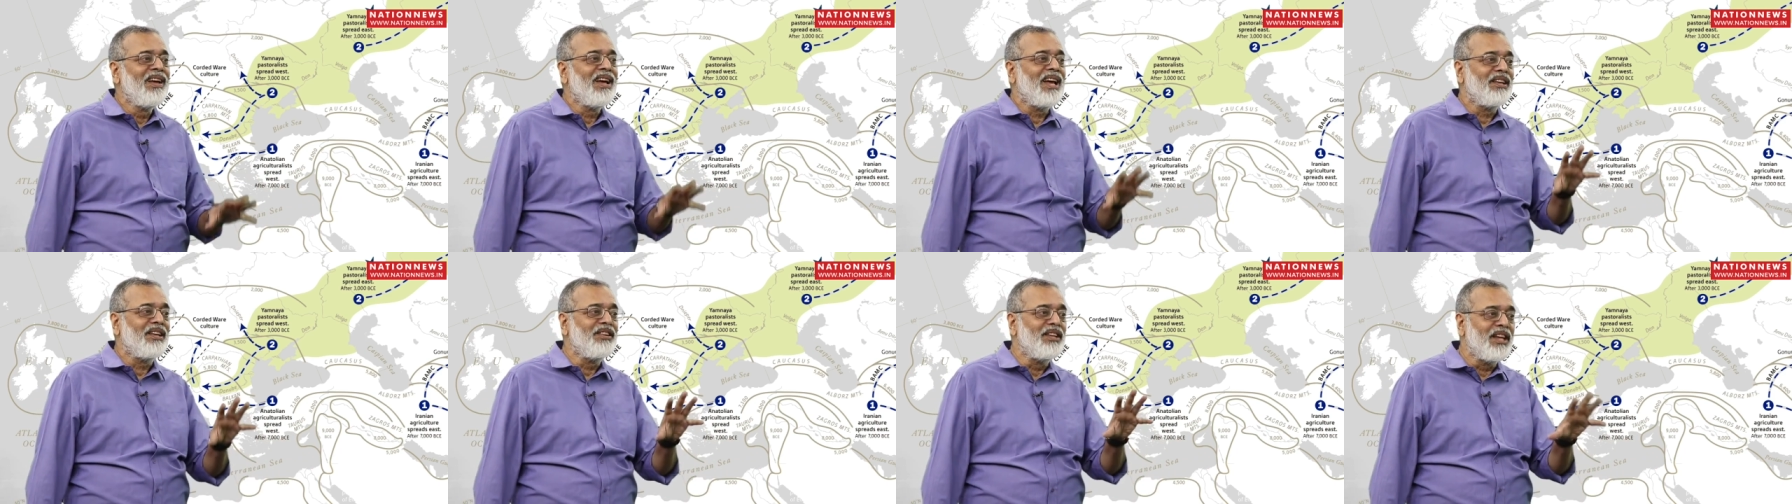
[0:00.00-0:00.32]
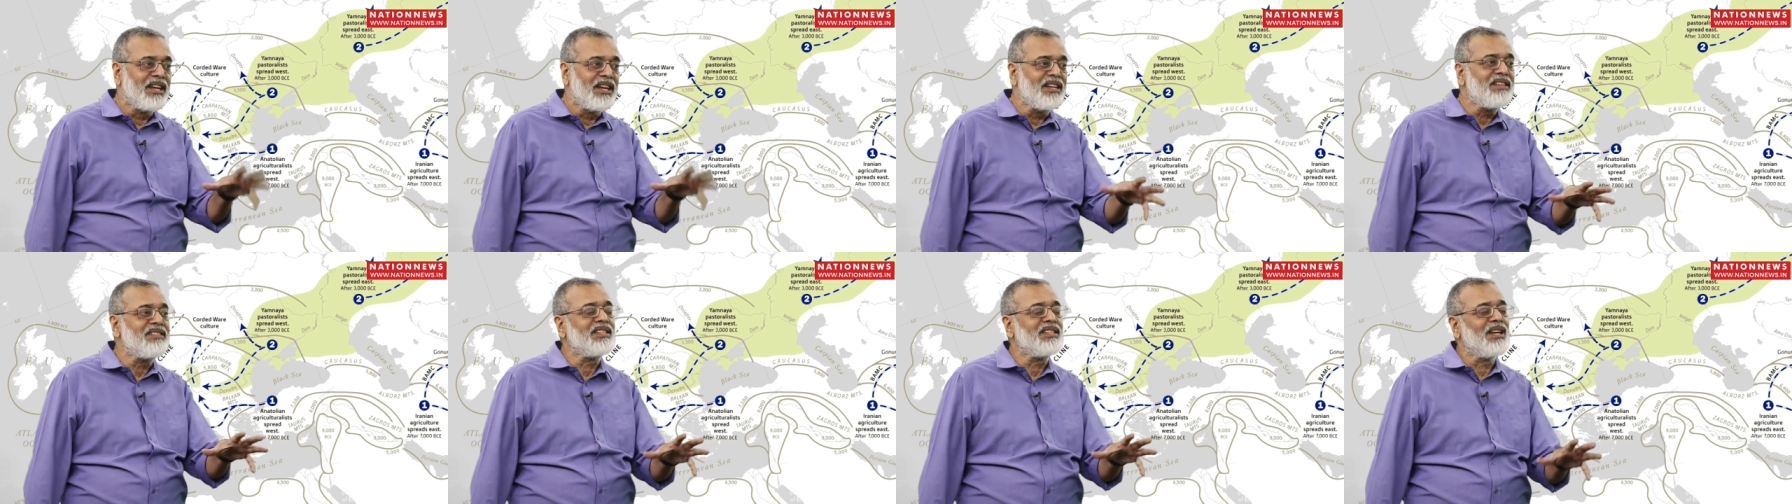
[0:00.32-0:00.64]
And
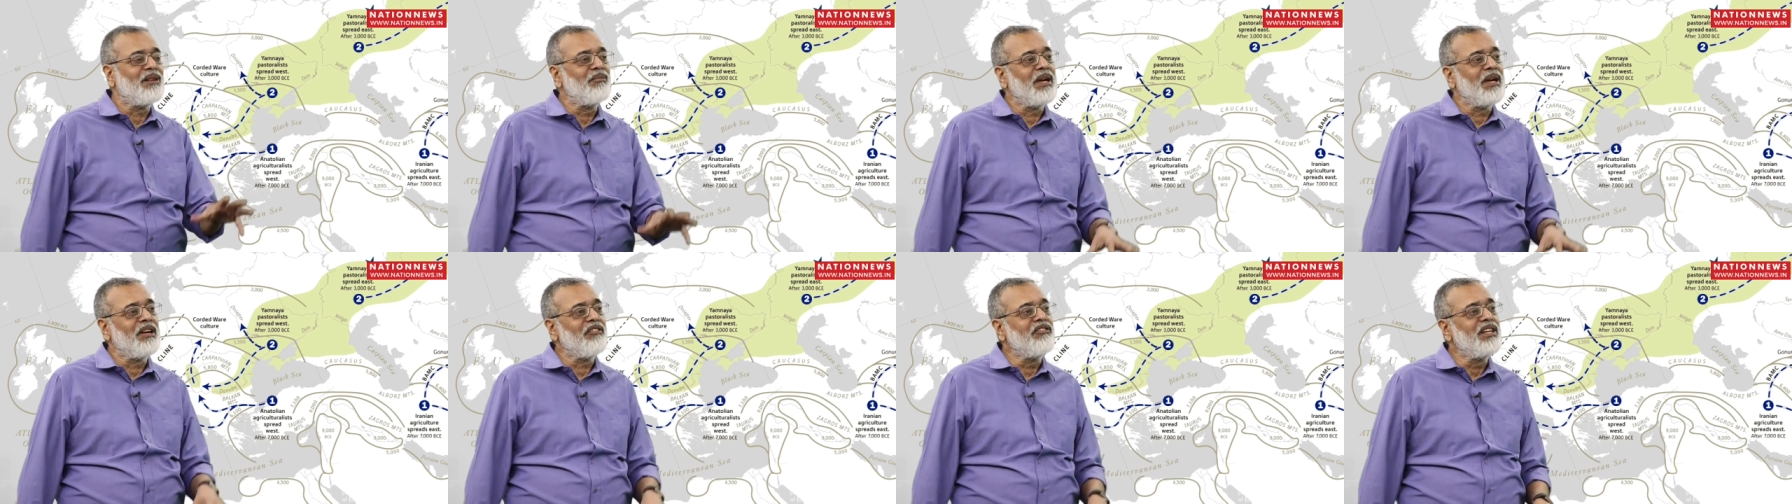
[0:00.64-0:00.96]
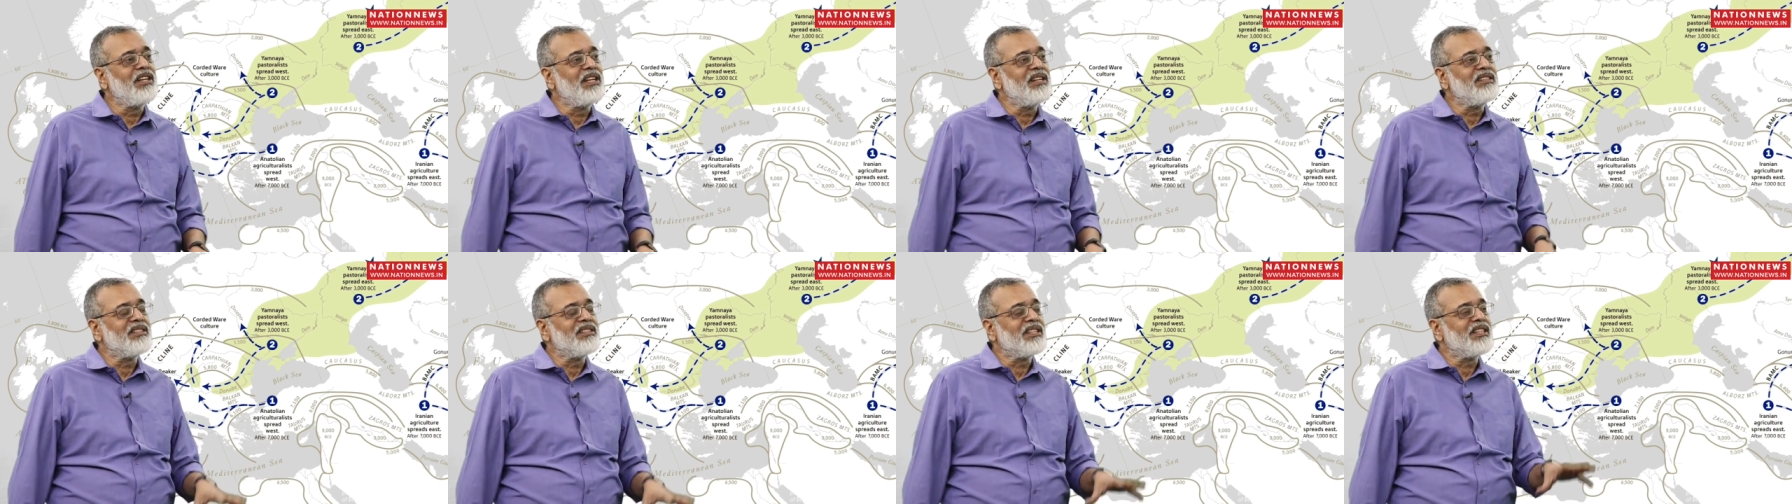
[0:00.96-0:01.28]
there is some
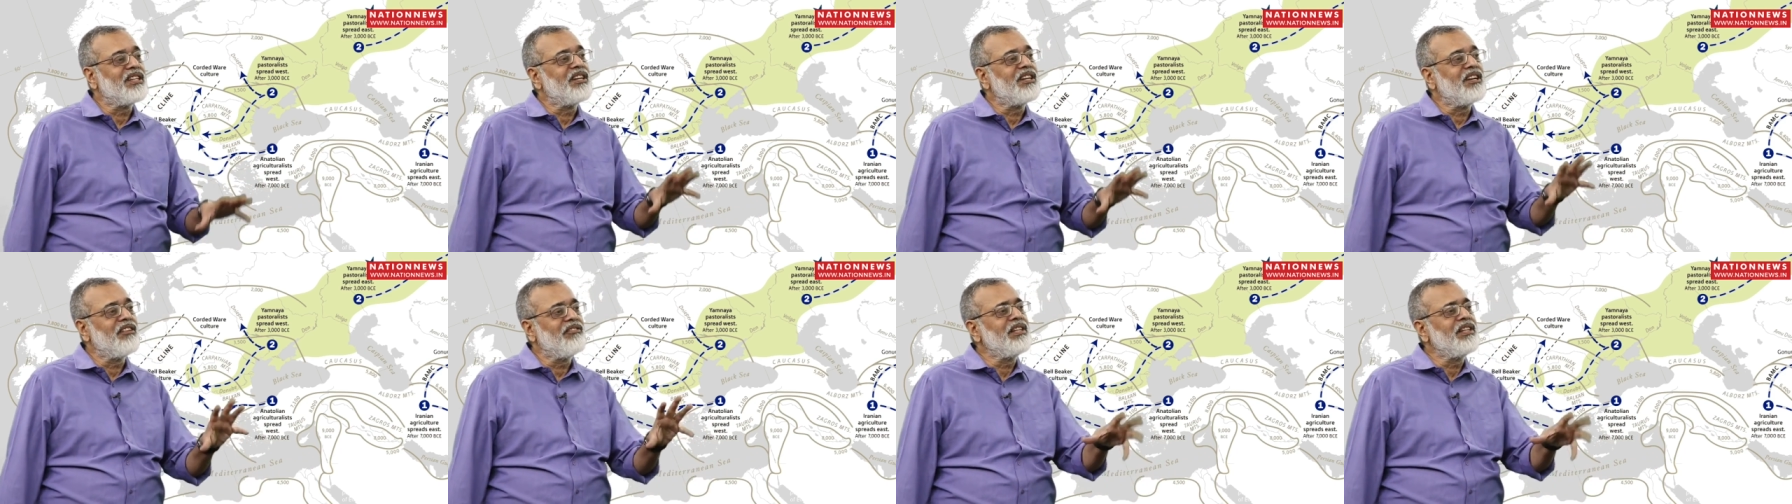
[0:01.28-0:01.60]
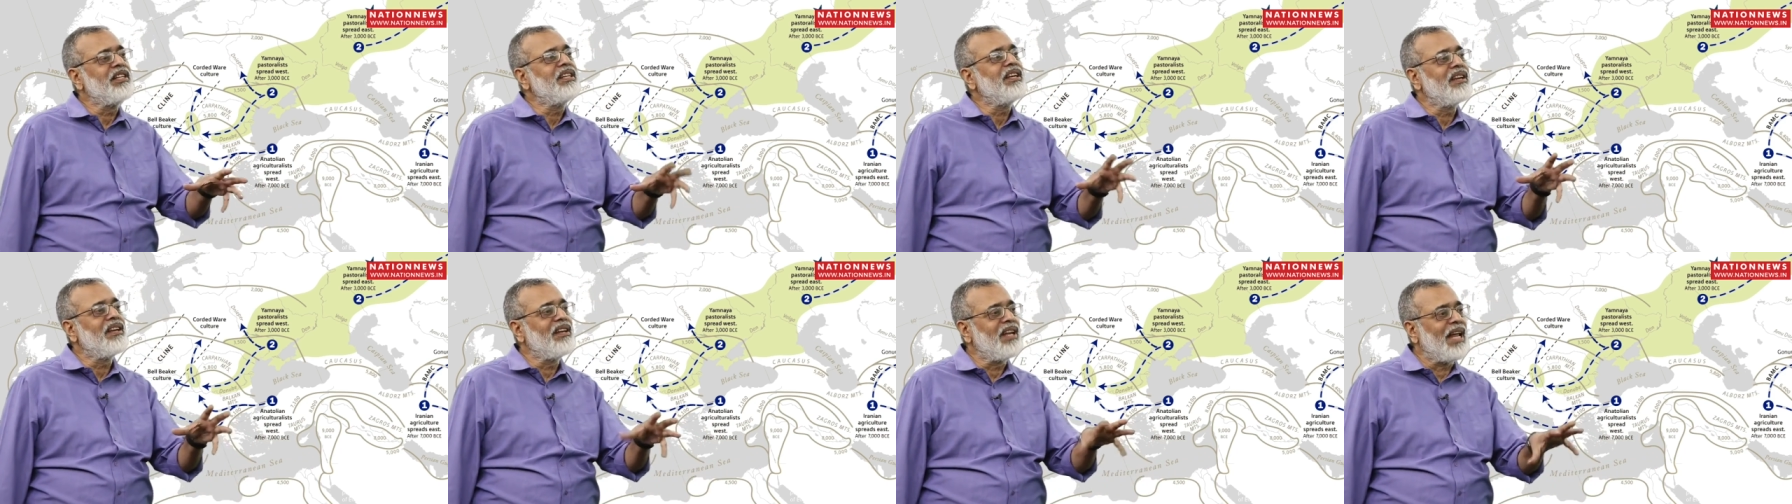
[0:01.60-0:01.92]
evidence that the
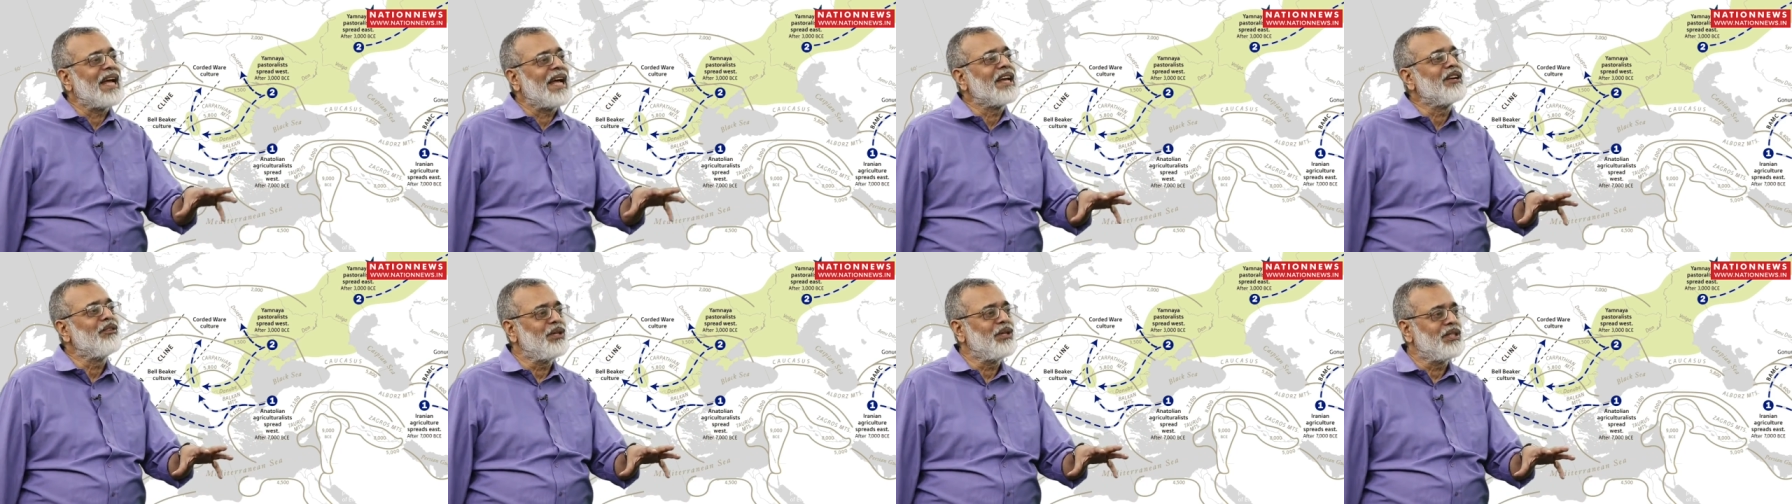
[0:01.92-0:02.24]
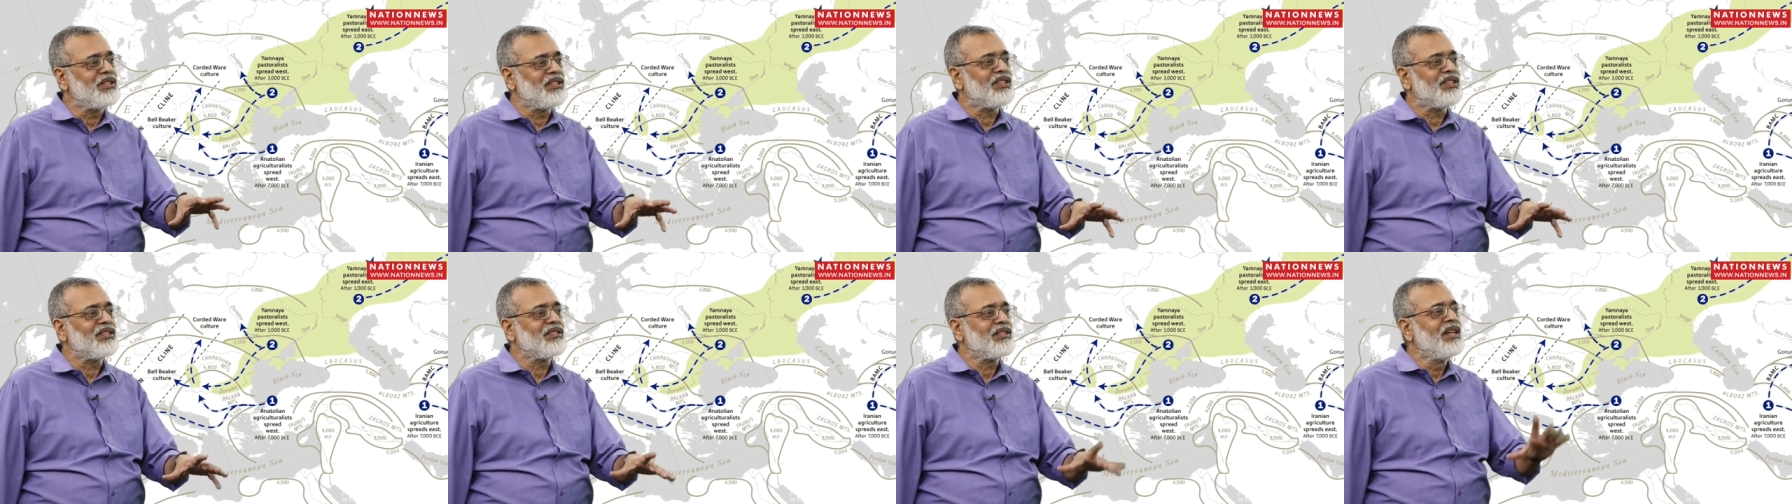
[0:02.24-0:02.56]
Dravidian
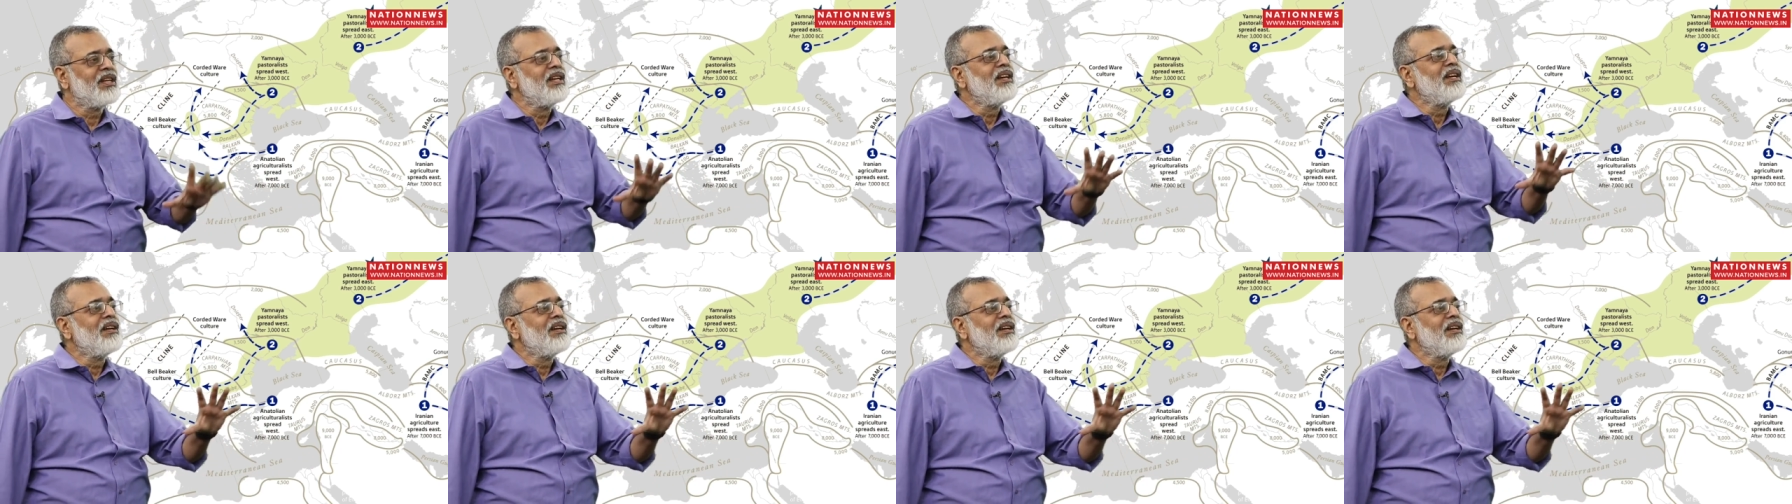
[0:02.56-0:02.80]
languages